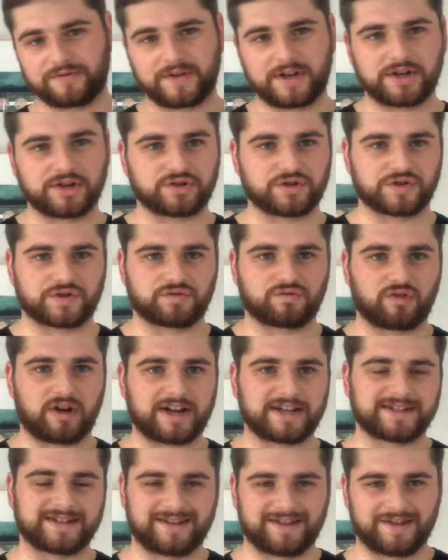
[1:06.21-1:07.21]
of interest
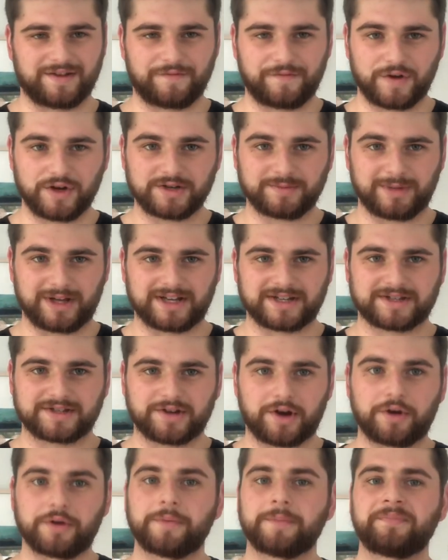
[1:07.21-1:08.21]
rates in the first place.
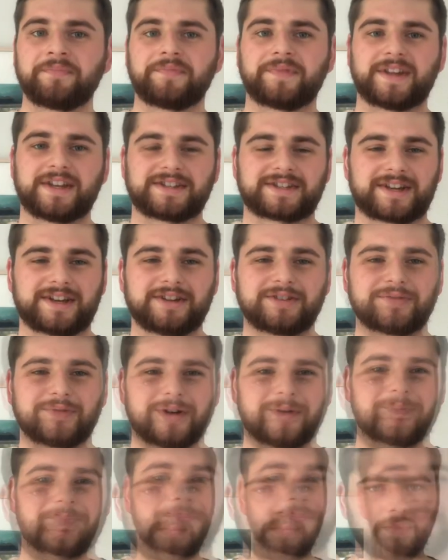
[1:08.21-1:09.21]
So let's get into
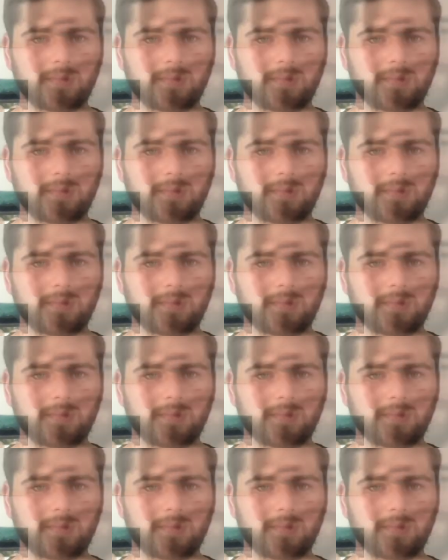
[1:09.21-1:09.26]
it.